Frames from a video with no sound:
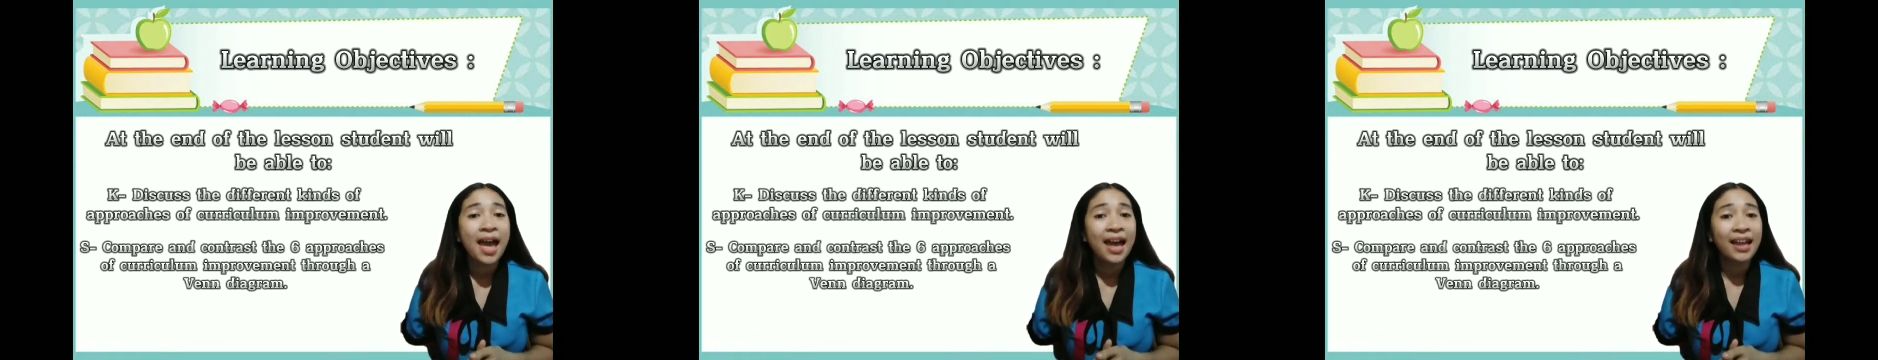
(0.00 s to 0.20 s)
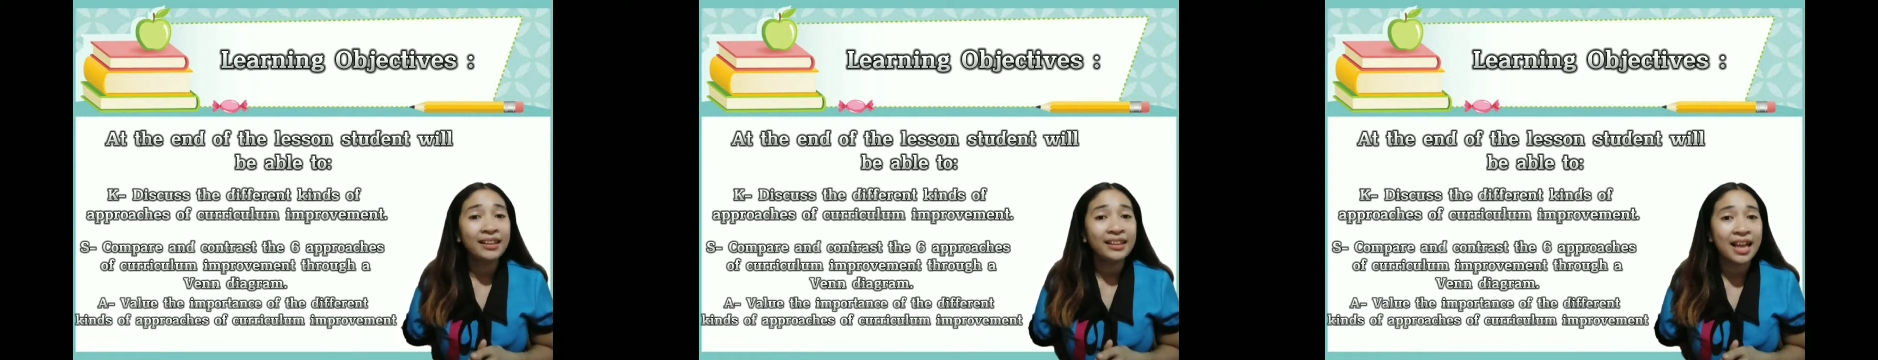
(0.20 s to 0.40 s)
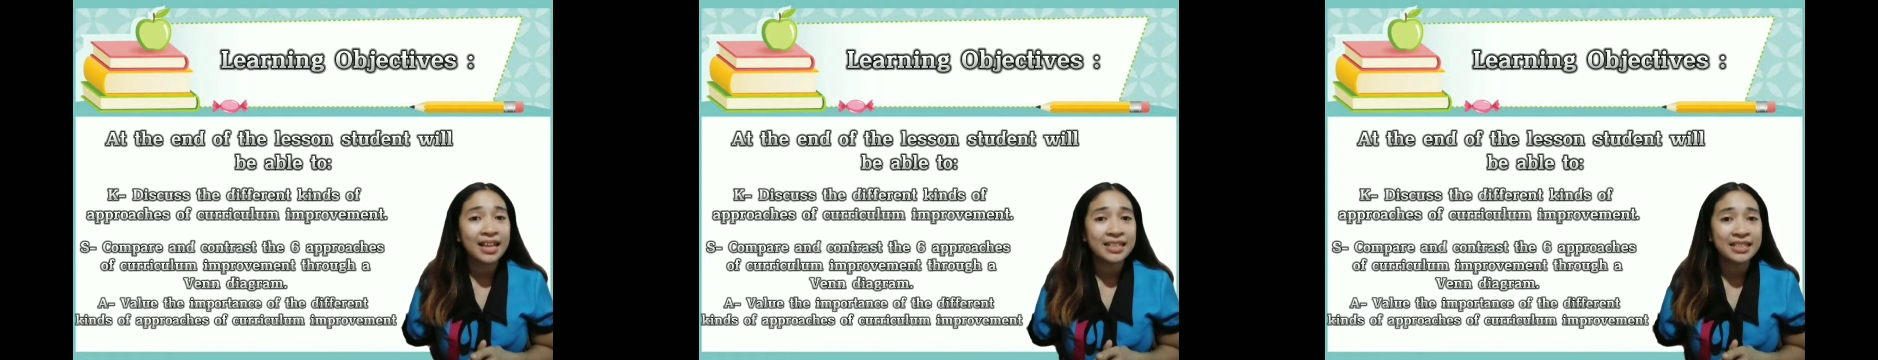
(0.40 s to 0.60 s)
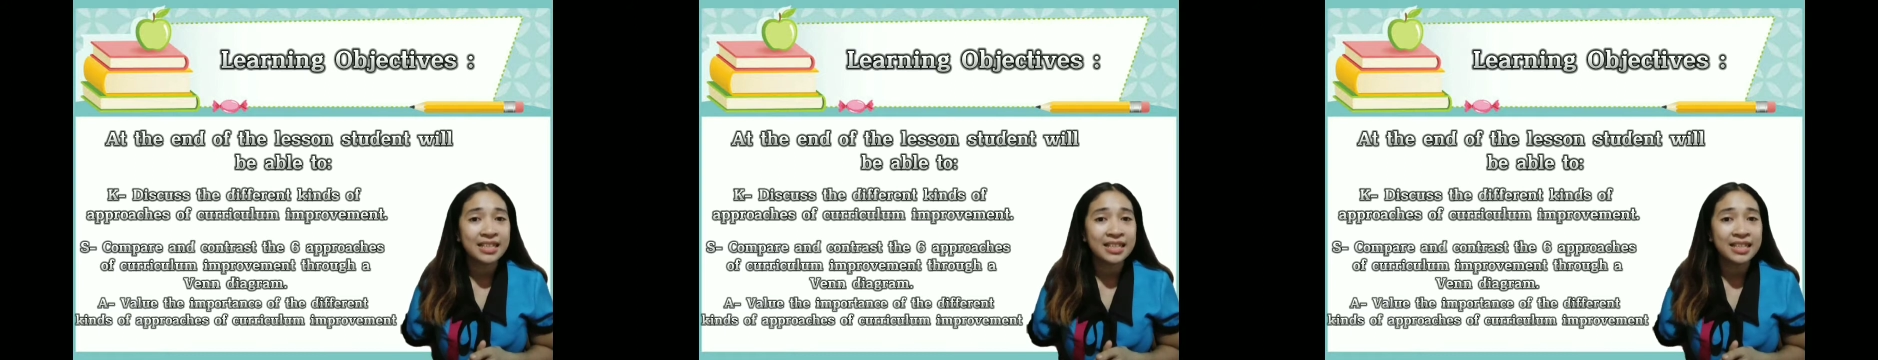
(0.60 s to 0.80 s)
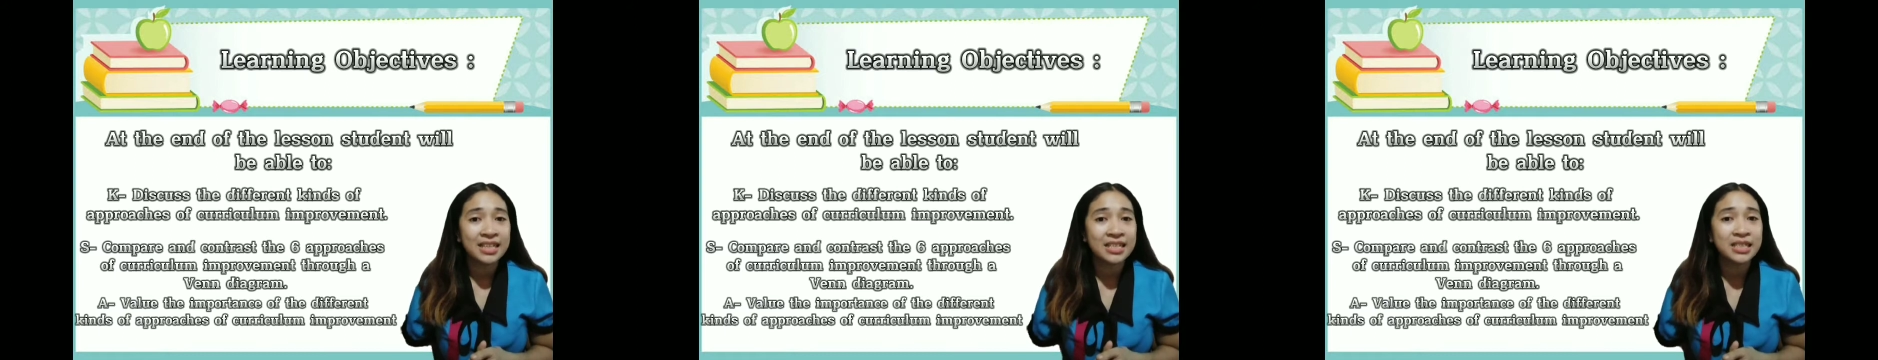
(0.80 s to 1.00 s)
and
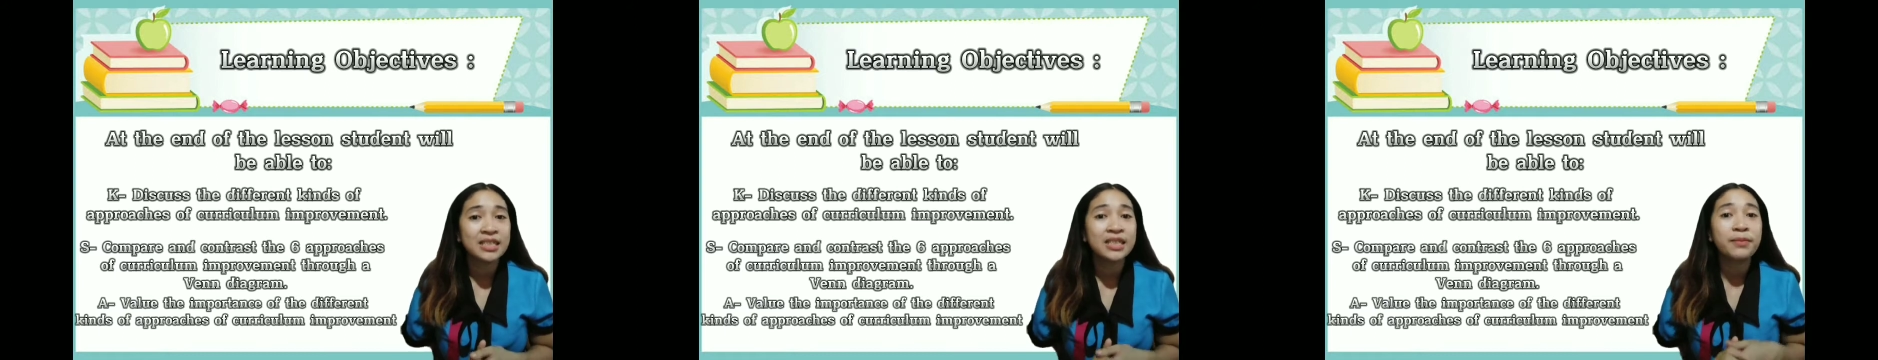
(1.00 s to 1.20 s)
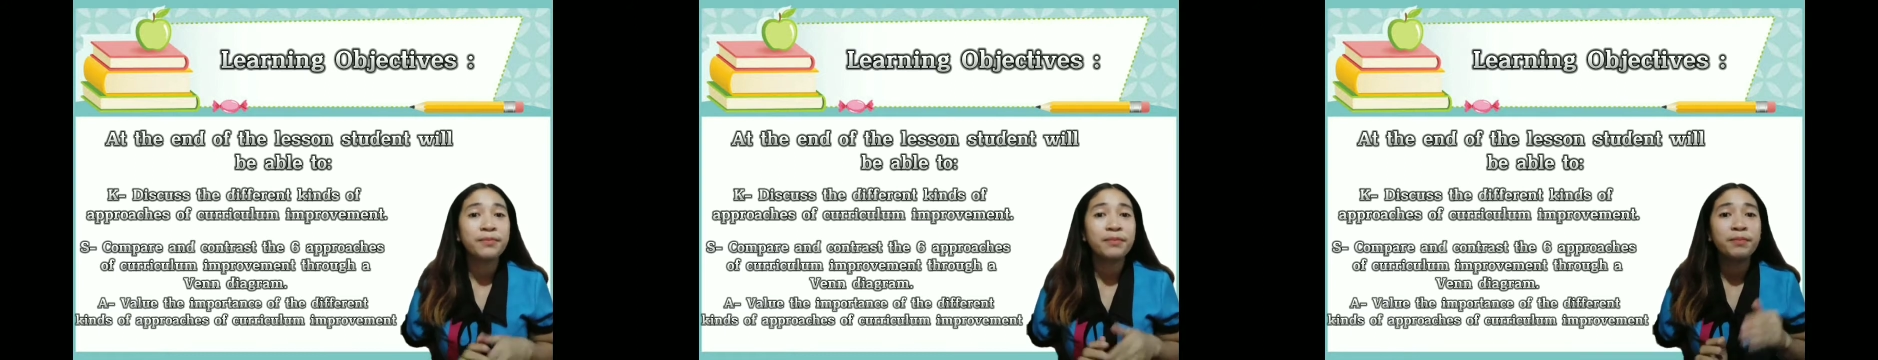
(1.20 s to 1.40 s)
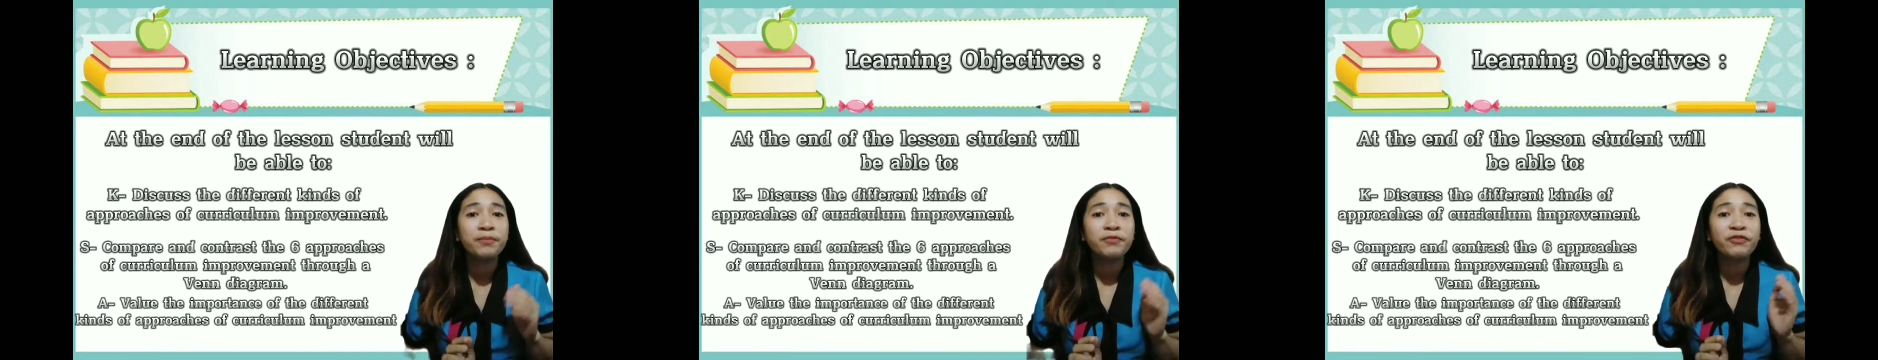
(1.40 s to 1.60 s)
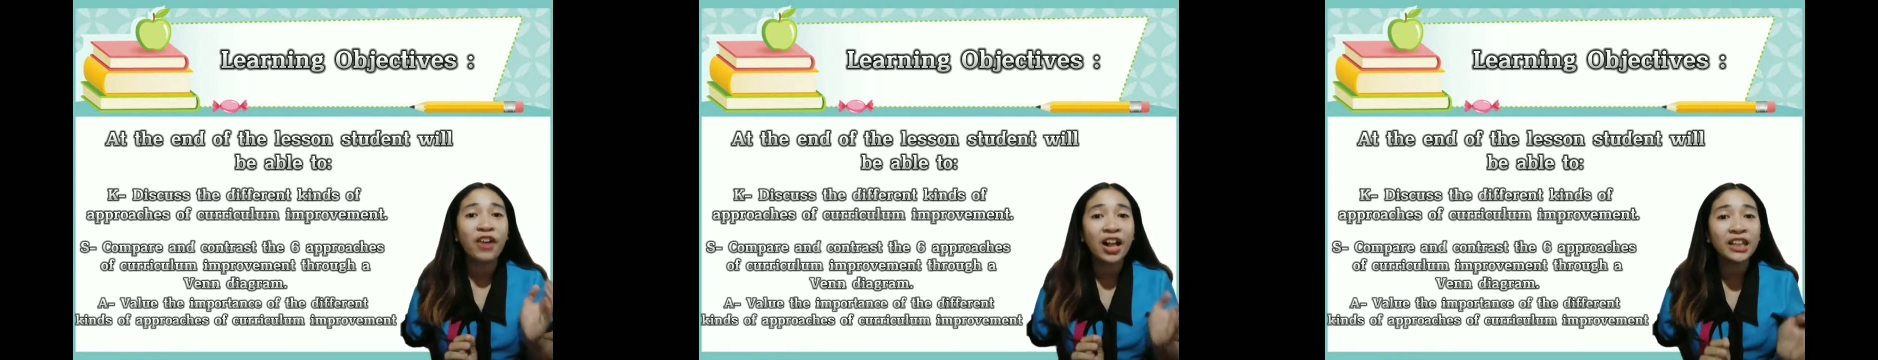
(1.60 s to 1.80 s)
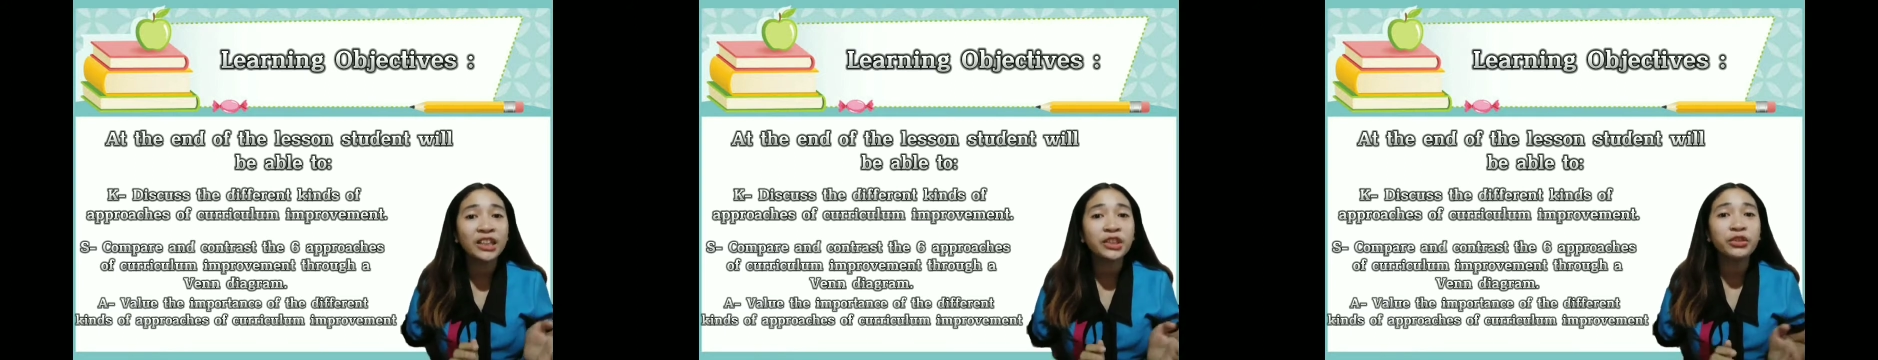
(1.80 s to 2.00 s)
lastly is the
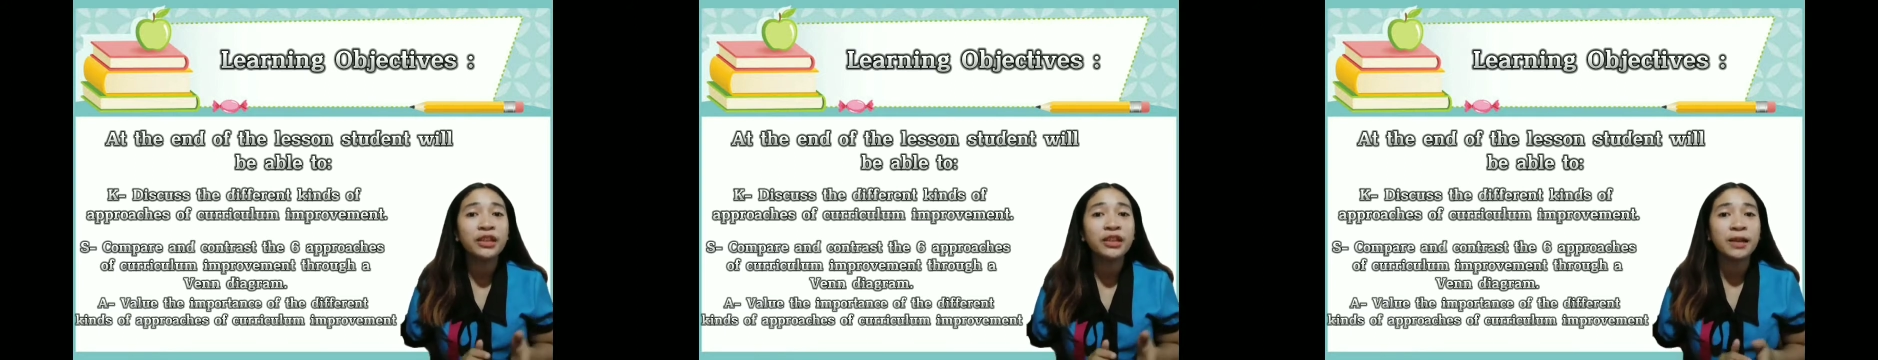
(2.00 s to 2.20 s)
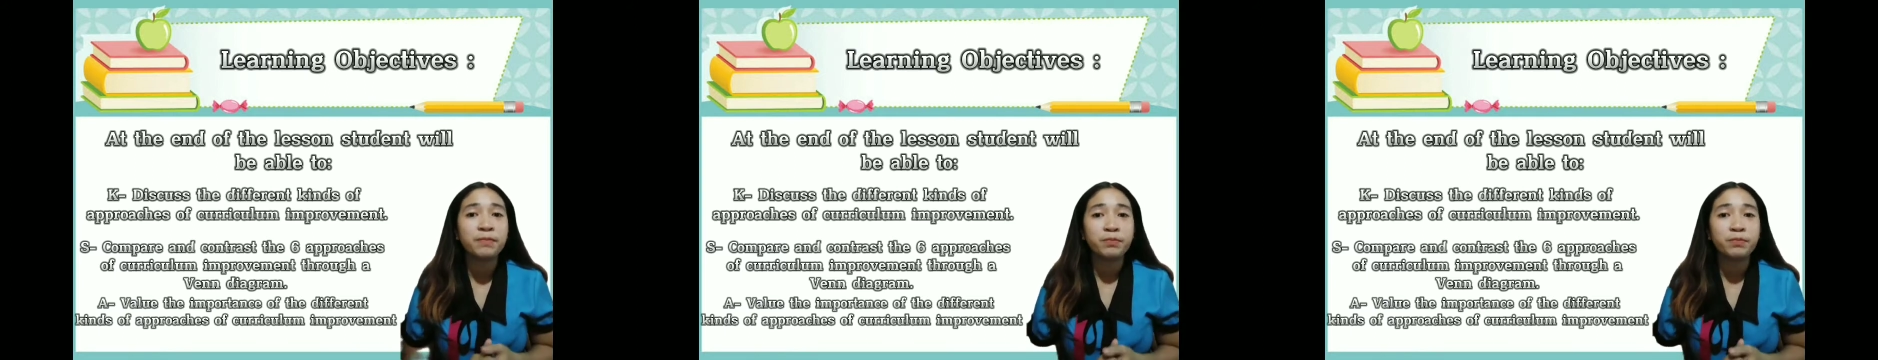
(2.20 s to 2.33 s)
value the